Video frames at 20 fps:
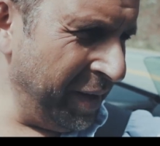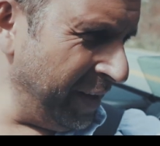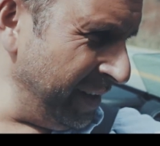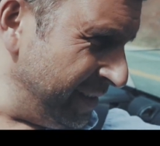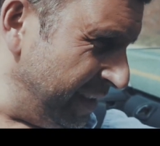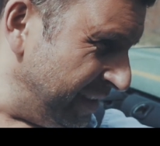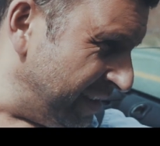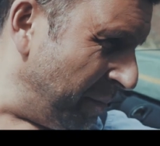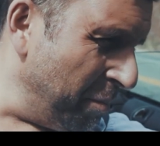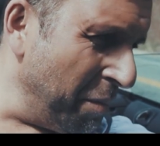
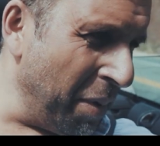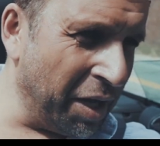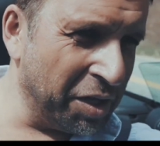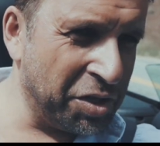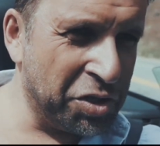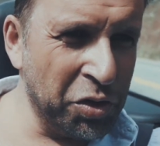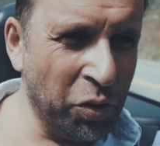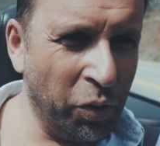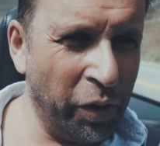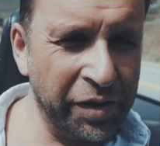Because it's a
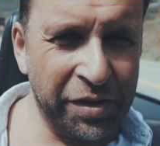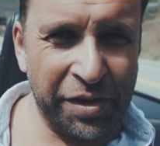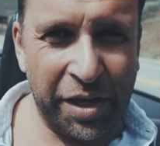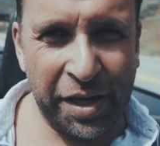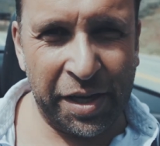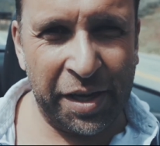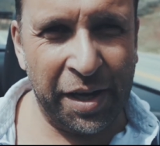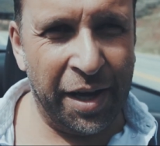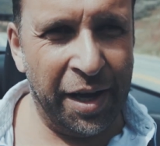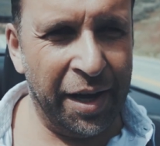much
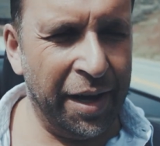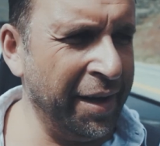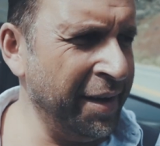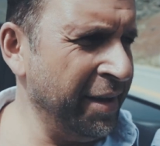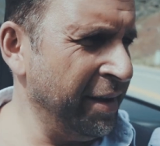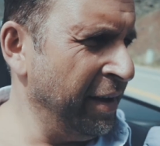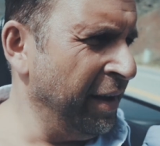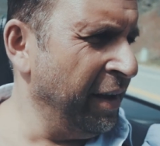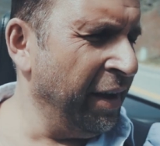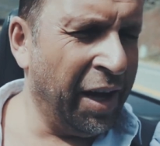noisier car,